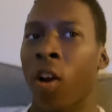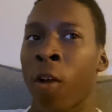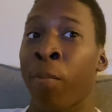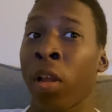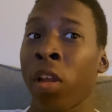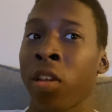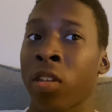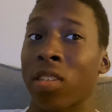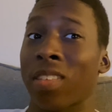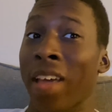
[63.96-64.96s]
ability
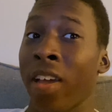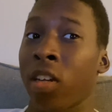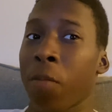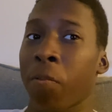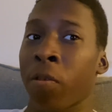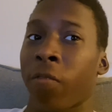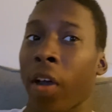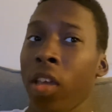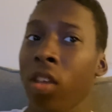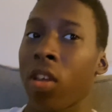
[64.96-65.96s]
to stand up and
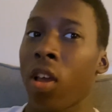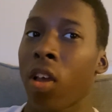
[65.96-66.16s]
fight,